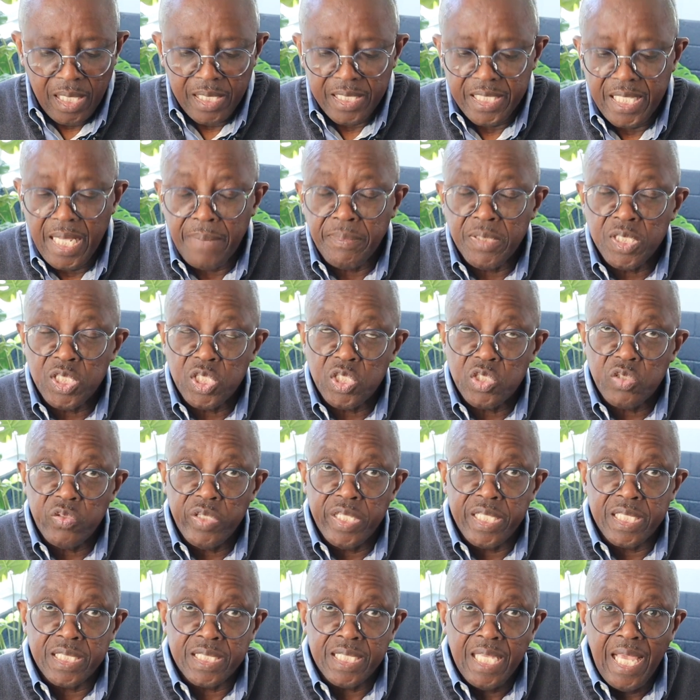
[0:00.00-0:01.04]

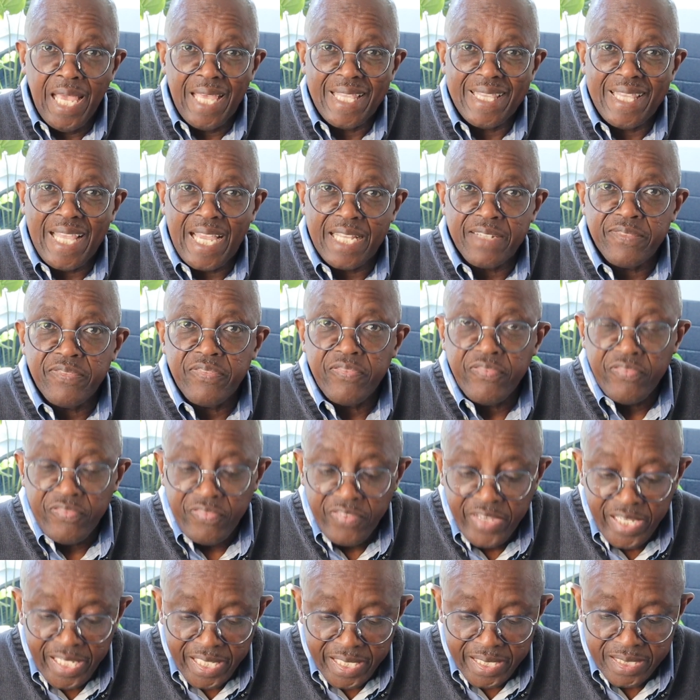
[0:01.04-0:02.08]
demonstrates that
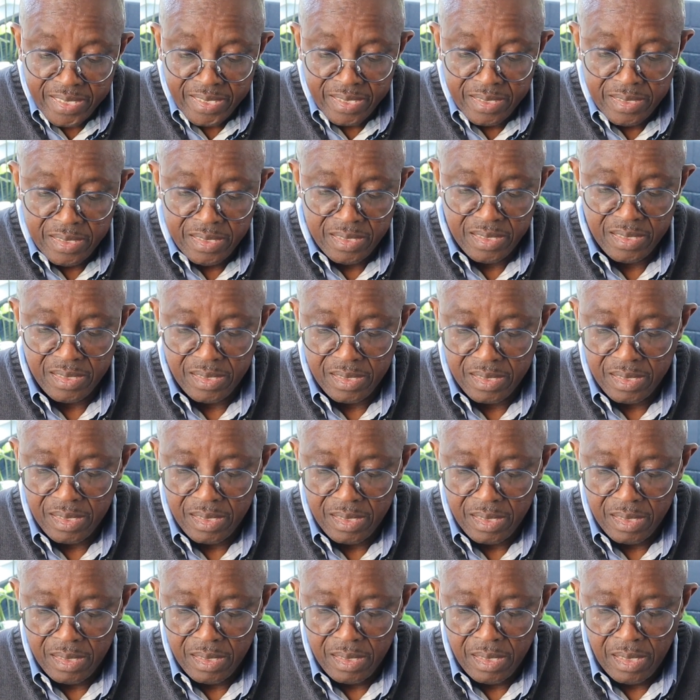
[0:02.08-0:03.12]
faith
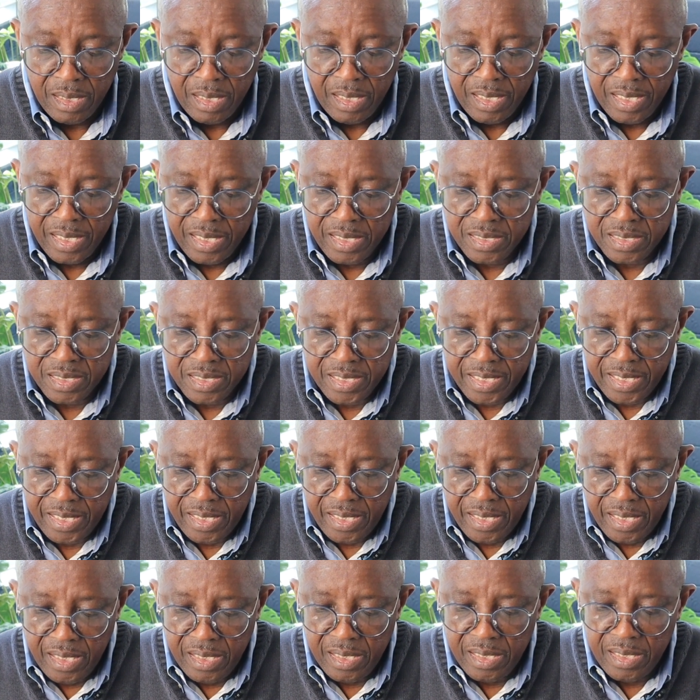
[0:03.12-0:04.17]
is the
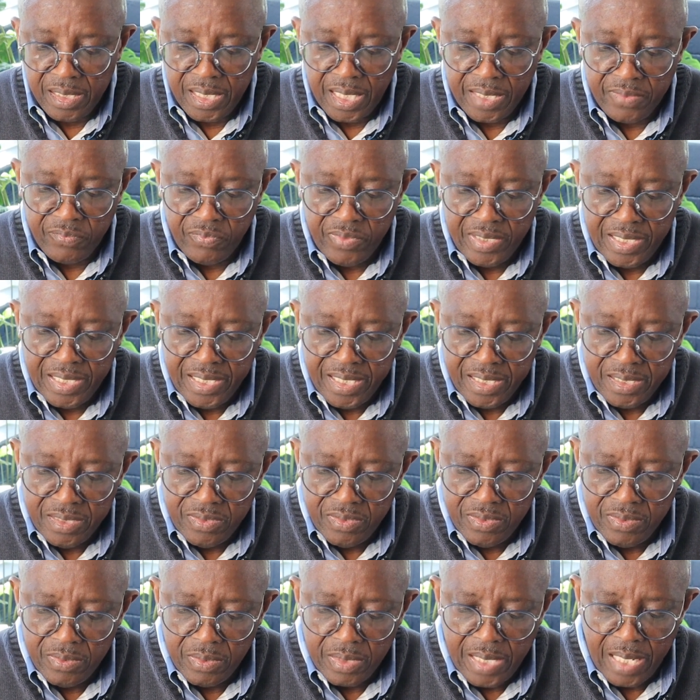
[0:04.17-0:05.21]
key that, rele-
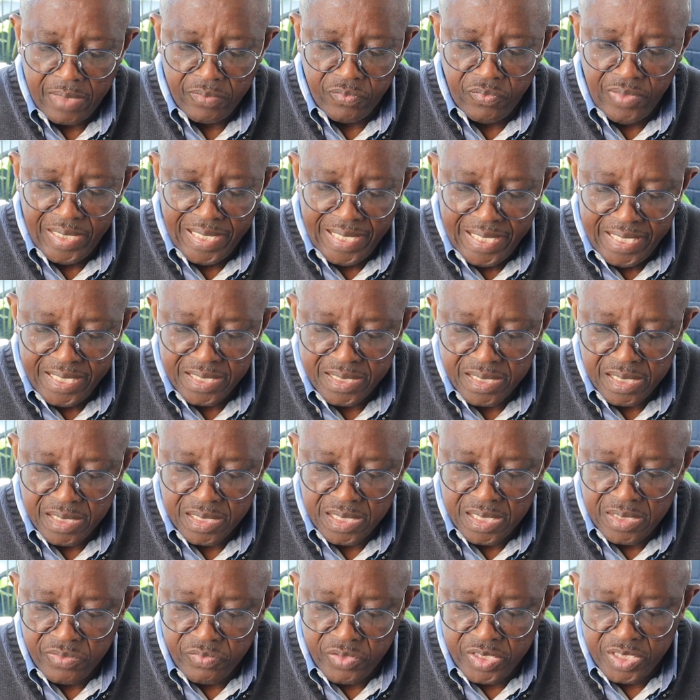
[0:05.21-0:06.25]
that releases
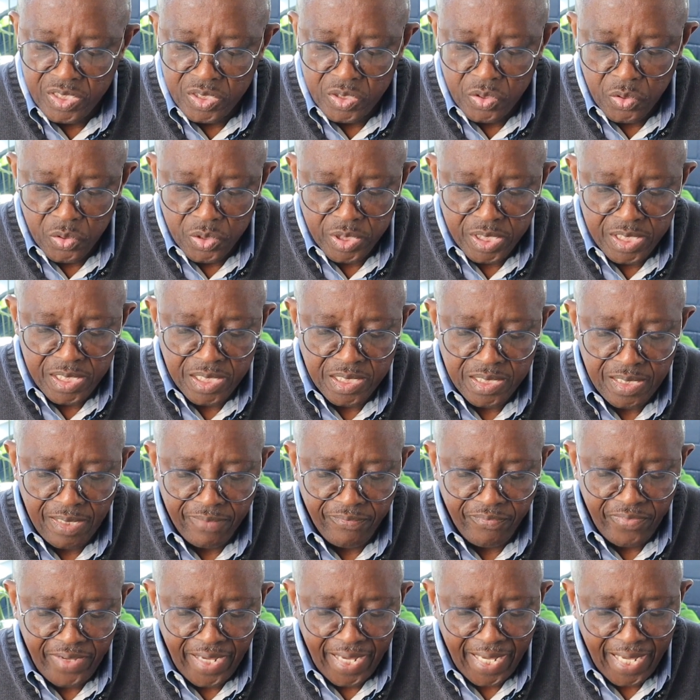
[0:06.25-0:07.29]
the resources
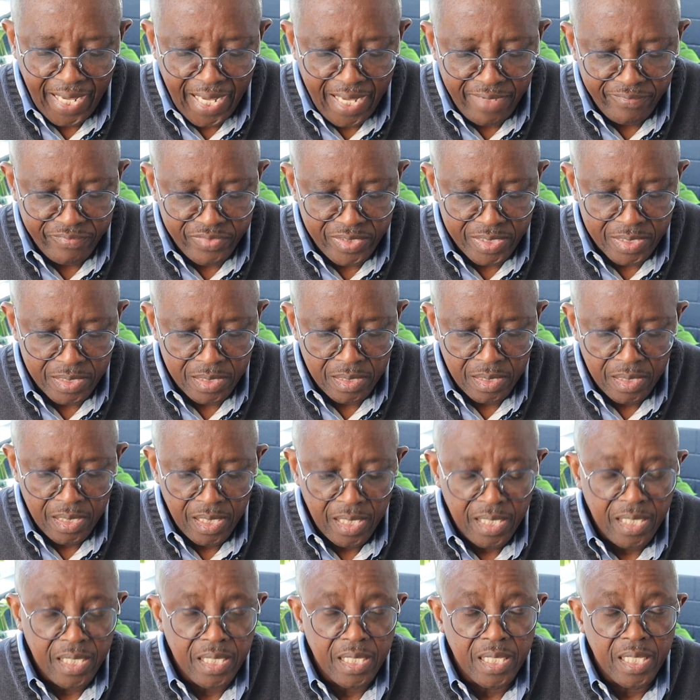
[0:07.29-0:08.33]
of heaven
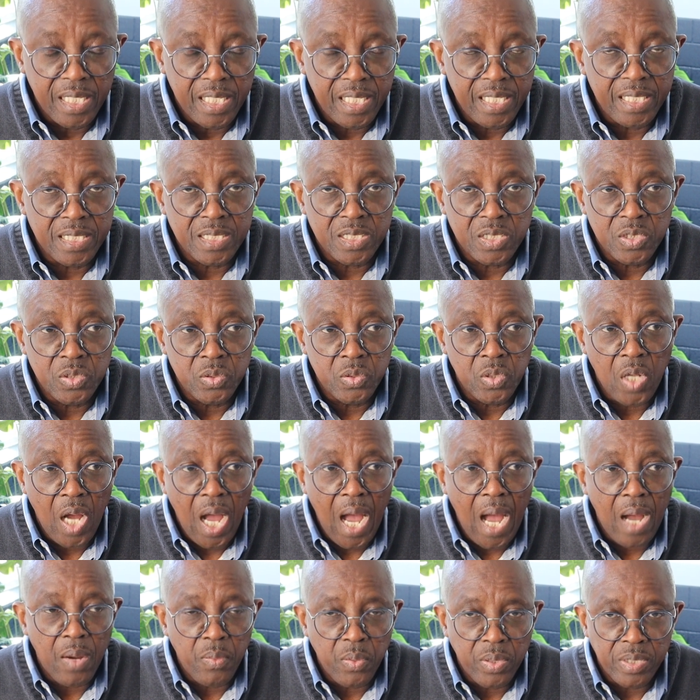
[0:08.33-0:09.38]
into
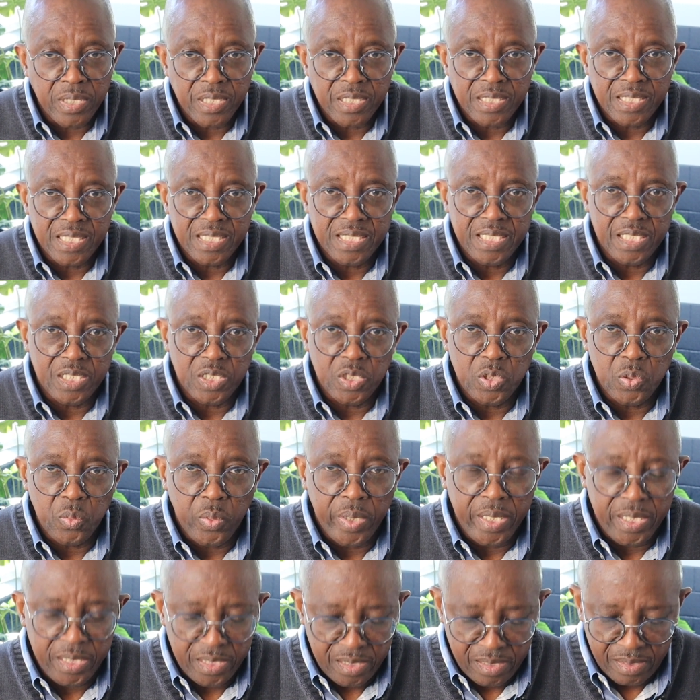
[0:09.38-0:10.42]
our
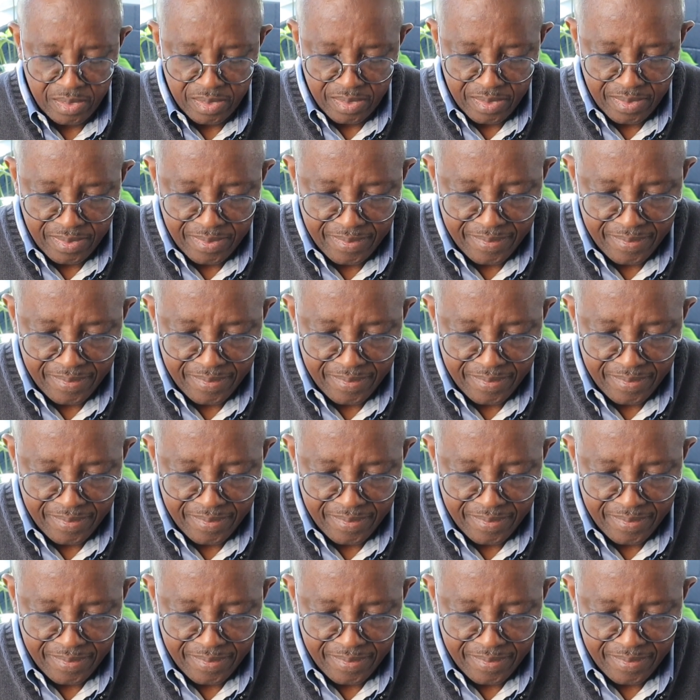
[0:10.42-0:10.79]
situation.